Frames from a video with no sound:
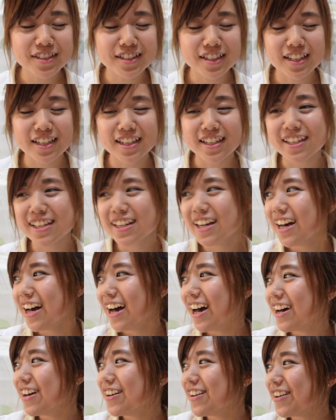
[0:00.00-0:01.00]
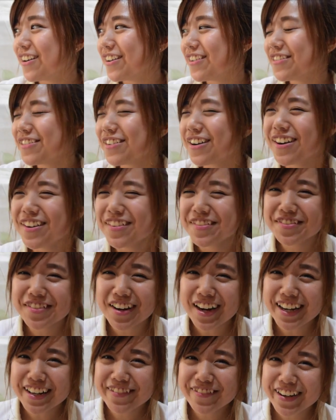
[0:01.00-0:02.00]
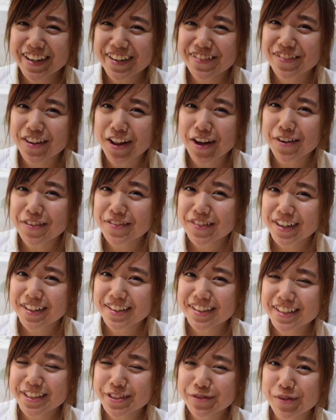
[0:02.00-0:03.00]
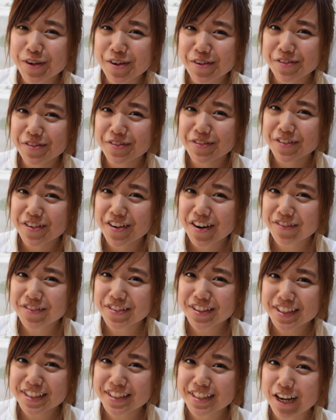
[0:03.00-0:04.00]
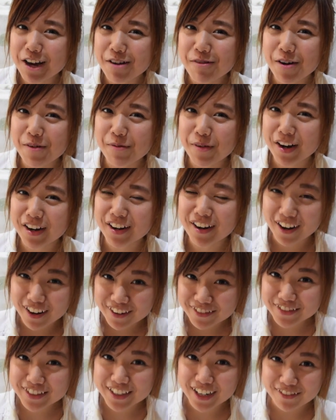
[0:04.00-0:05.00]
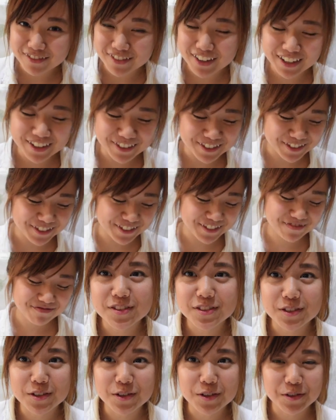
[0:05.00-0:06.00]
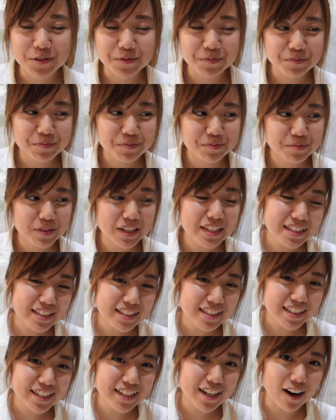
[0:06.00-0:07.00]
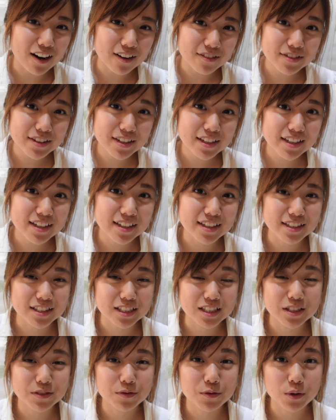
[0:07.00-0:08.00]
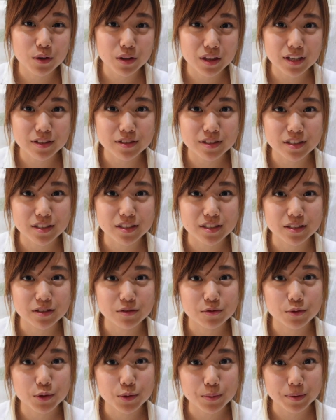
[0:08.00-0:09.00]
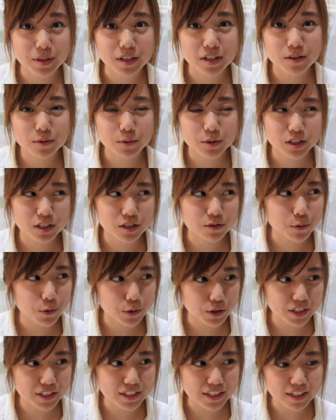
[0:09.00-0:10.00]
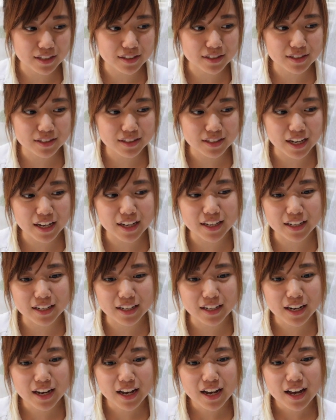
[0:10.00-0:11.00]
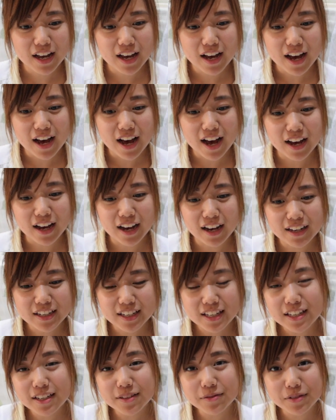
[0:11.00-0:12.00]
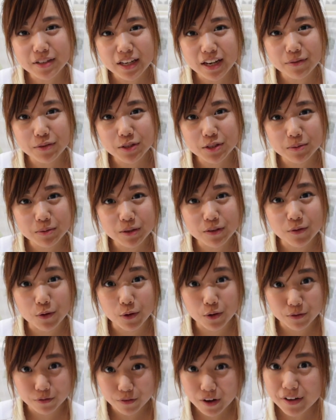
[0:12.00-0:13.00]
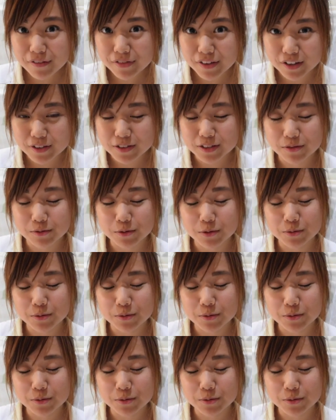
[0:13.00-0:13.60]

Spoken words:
was like, I made a vlog about this, but remember the time I bought coffee on my own? So basically coffee is 4,000 rupiah, which is 40 cents, and he gave it to me for 5,000